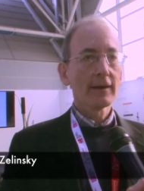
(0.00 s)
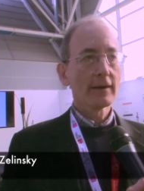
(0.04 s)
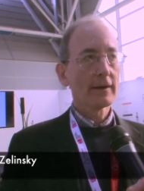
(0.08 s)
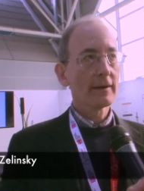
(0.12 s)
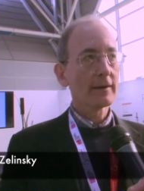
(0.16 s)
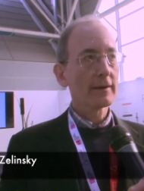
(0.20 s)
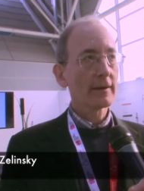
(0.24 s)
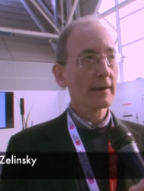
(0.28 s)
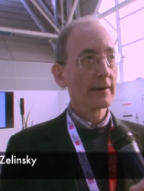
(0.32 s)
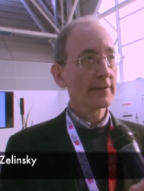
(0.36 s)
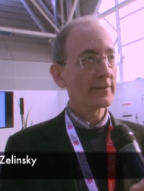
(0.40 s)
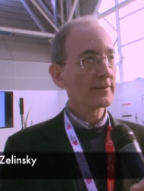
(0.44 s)

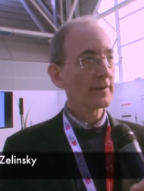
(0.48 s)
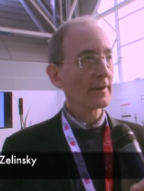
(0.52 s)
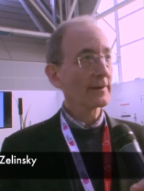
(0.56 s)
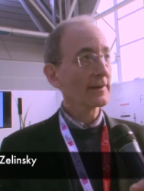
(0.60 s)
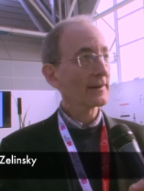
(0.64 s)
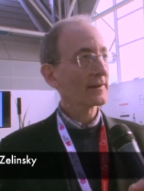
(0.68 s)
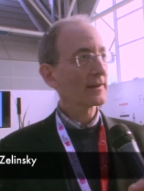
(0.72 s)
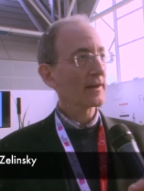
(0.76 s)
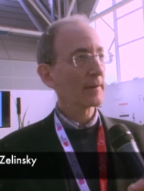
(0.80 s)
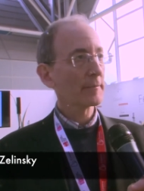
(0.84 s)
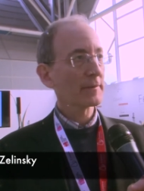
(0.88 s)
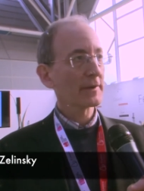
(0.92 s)
Uh, I
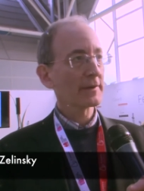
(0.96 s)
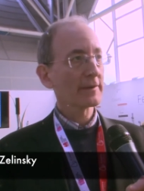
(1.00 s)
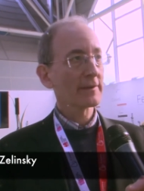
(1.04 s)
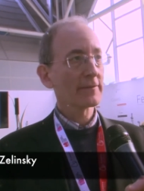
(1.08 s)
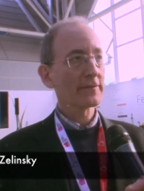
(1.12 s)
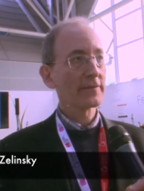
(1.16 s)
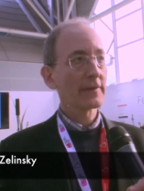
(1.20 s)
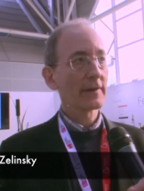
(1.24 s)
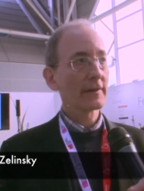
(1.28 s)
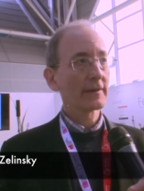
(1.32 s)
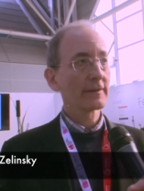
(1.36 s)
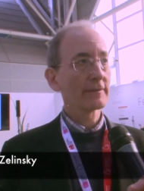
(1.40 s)
started coming to the
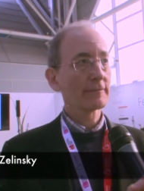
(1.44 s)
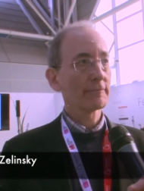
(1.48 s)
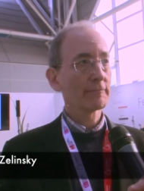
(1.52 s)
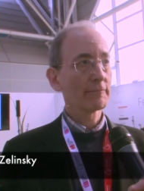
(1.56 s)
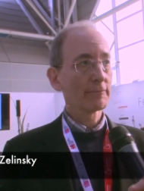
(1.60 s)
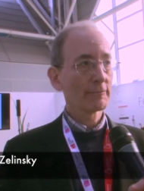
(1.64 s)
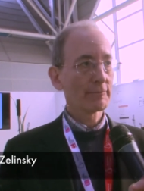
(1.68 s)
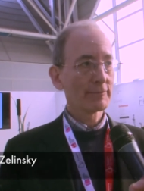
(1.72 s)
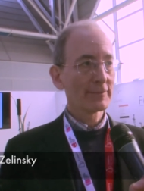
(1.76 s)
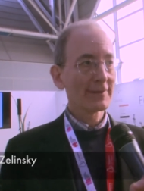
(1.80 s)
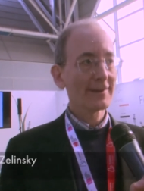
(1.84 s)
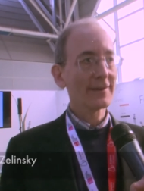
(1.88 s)
fair
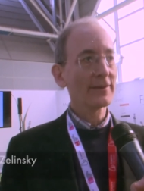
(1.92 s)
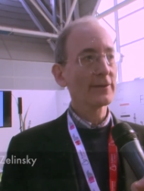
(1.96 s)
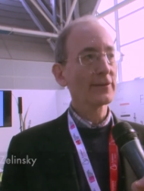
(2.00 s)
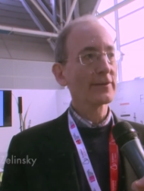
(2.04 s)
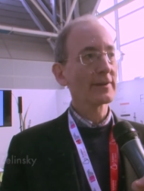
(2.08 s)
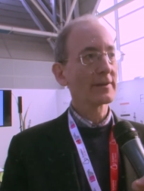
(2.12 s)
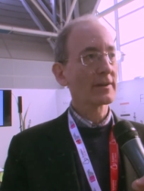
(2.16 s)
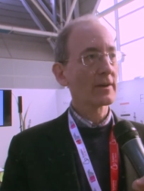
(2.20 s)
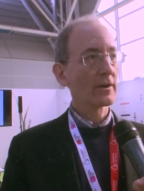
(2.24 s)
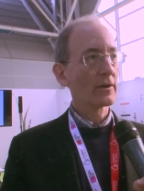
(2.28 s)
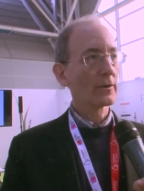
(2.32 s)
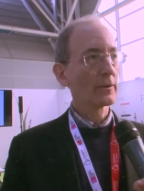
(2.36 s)

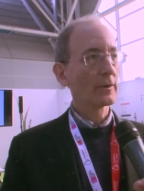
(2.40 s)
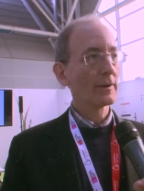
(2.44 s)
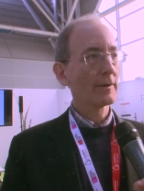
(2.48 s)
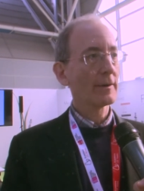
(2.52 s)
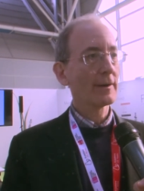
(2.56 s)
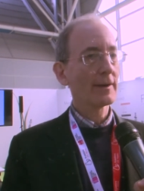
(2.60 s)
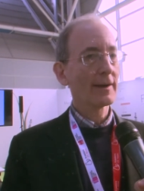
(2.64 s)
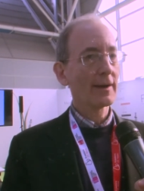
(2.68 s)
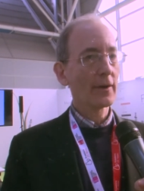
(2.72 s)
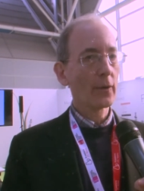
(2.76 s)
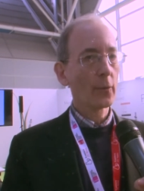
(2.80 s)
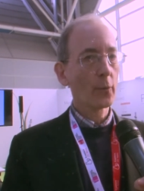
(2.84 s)
years ago
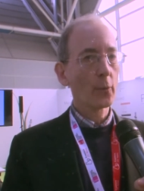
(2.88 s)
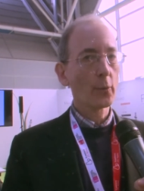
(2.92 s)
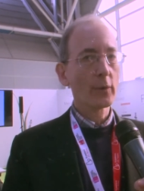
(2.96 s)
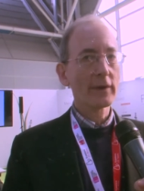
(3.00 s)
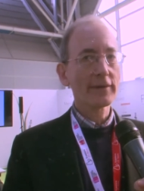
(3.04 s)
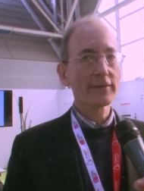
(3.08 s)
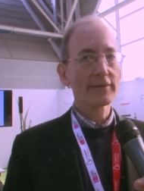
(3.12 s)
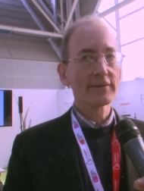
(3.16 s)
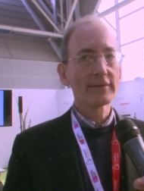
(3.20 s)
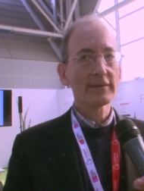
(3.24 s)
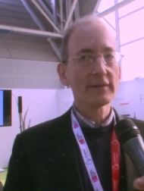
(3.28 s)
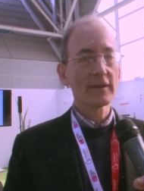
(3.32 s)
yeah.
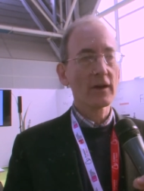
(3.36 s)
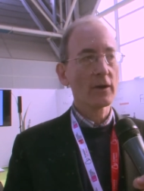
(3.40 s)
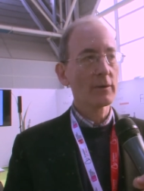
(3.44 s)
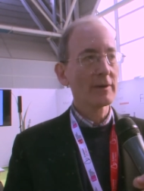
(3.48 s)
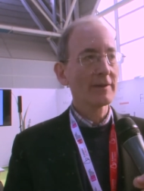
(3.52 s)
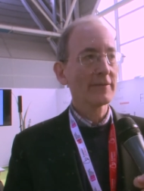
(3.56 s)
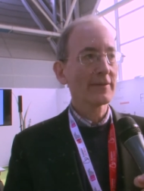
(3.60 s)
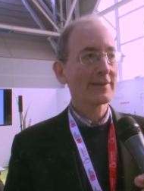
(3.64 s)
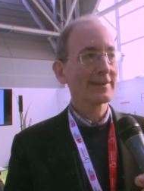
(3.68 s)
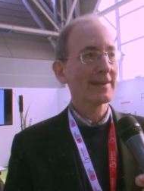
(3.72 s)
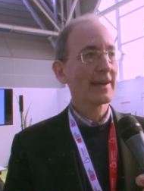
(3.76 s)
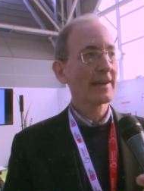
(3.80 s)
with no
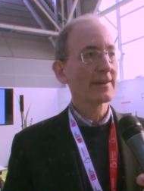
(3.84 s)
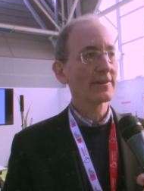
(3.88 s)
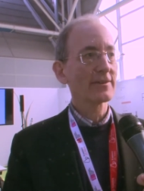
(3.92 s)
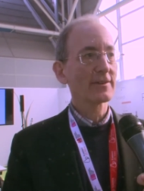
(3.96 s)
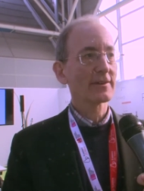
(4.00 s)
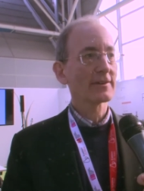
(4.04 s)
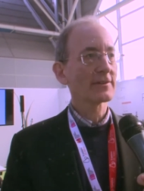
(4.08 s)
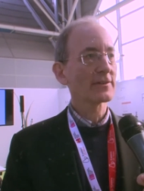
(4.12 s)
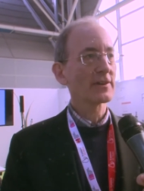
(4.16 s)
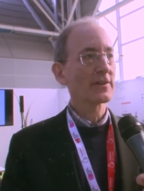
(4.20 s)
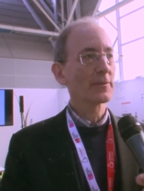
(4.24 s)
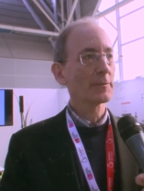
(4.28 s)

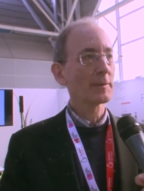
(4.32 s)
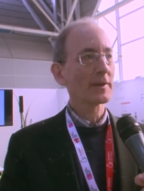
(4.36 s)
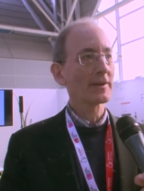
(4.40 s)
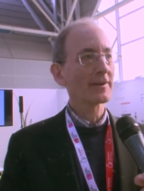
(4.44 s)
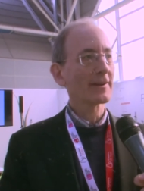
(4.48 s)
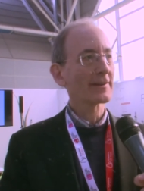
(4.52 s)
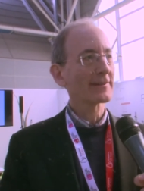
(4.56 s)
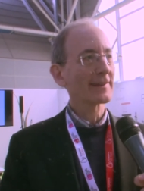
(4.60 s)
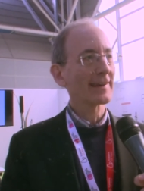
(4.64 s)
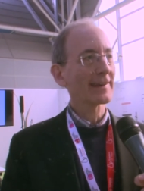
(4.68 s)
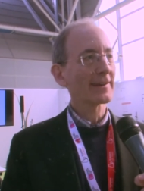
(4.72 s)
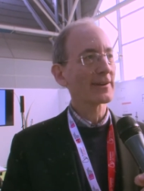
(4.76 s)
invitation, just
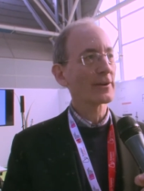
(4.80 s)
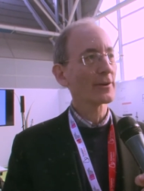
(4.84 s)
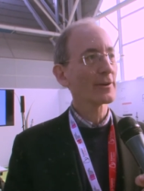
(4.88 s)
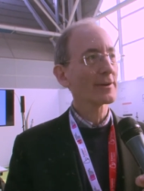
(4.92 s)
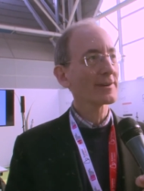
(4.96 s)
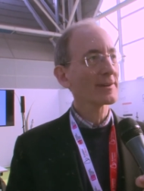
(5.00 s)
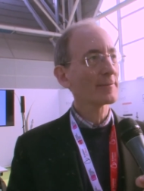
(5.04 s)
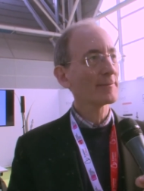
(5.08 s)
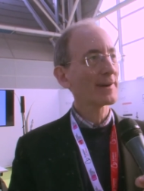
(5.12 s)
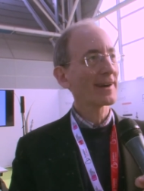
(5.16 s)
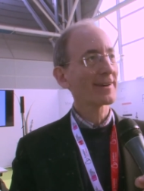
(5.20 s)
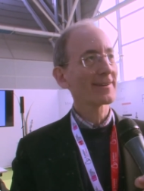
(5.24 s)
because I
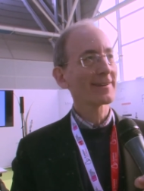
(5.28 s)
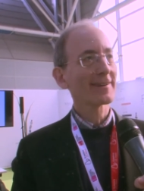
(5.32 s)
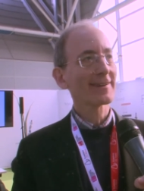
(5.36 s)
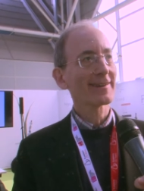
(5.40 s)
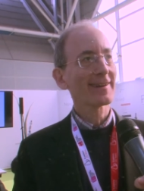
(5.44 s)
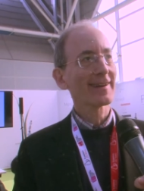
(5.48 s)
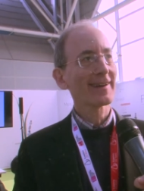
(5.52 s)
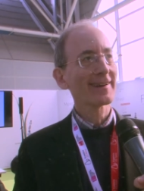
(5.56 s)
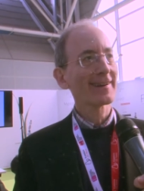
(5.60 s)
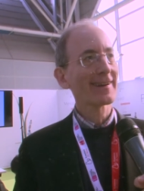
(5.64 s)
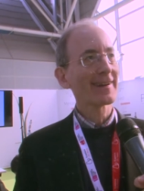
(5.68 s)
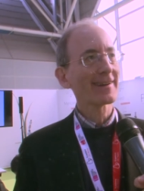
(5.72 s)
heard about
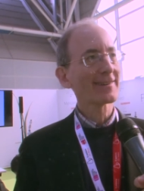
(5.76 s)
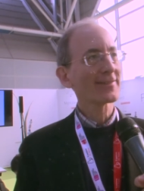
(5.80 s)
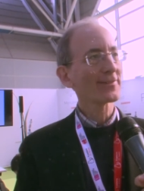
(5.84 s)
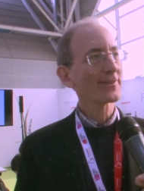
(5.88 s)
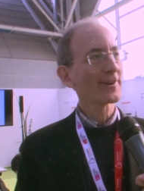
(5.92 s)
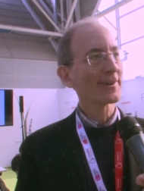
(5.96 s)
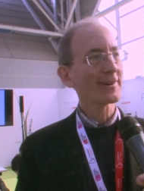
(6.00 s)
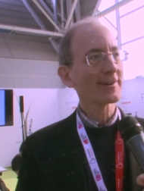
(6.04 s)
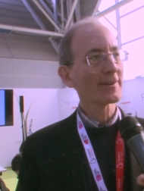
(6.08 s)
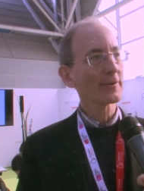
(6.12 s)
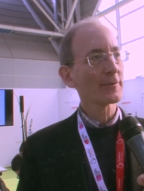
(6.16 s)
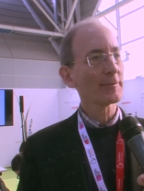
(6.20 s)
it and I
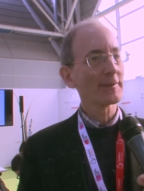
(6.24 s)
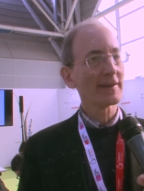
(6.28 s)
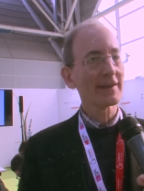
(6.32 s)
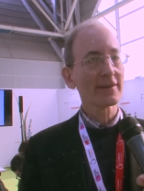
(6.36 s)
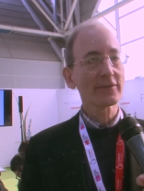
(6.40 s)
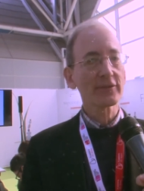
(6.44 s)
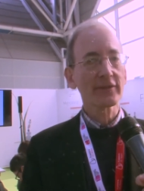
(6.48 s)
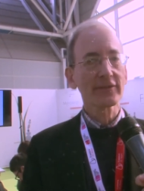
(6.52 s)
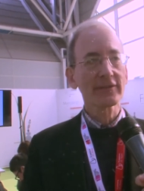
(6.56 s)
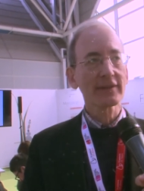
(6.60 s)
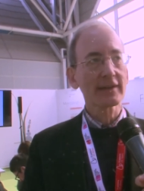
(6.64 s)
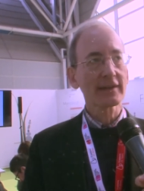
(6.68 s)
thought it would be
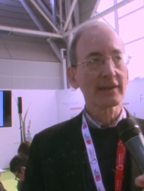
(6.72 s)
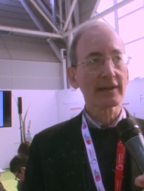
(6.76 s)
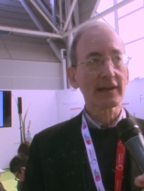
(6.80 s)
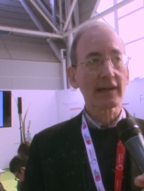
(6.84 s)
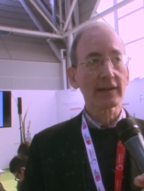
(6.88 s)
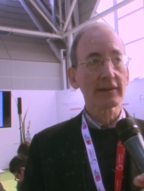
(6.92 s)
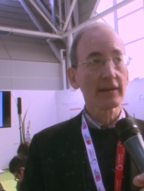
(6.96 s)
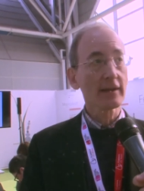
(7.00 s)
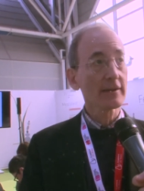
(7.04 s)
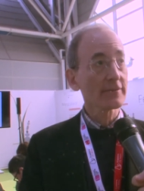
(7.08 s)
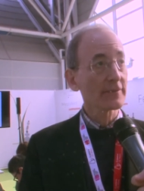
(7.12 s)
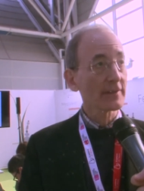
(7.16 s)
interesting, and
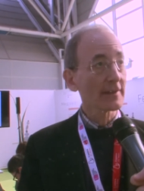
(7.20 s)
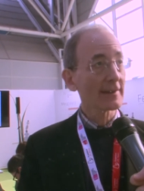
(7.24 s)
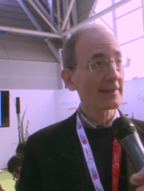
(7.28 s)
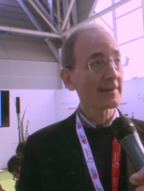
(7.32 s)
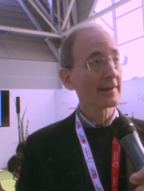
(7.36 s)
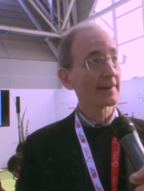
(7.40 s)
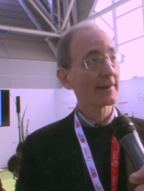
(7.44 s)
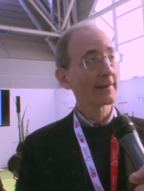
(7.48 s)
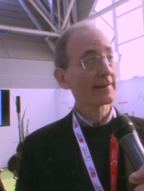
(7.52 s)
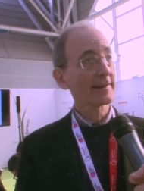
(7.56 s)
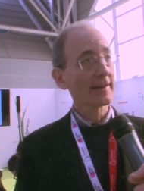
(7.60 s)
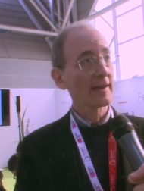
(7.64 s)
I loved it,
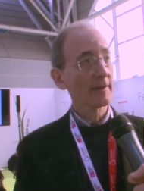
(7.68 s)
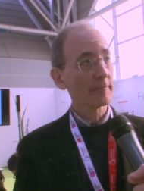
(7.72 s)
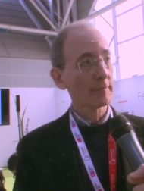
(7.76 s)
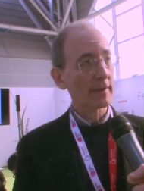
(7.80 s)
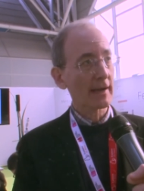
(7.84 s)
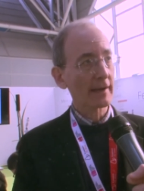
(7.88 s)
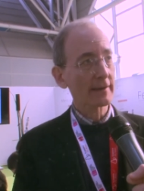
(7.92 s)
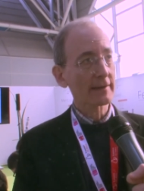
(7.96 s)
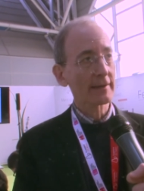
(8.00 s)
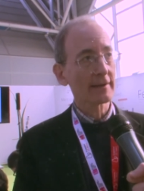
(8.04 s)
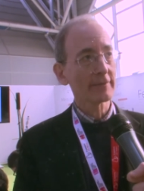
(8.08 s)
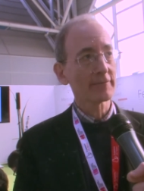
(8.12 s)
and I came
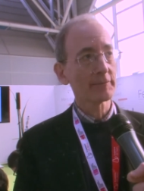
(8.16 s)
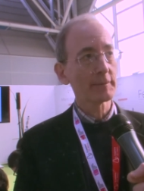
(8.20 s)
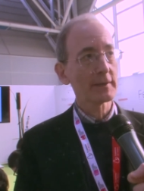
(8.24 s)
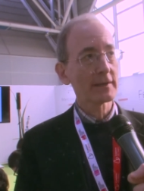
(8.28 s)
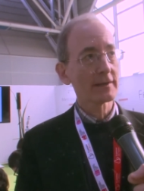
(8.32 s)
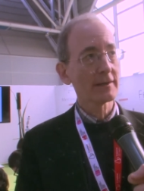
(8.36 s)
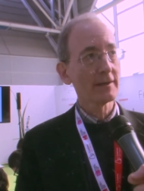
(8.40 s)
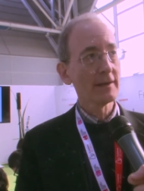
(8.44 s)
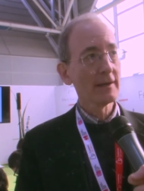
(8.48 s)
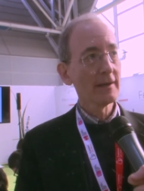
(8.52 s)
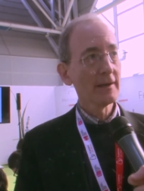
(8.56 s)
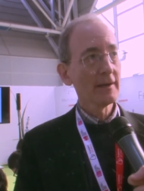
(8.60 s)
back. I'd
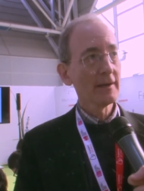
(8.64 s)
been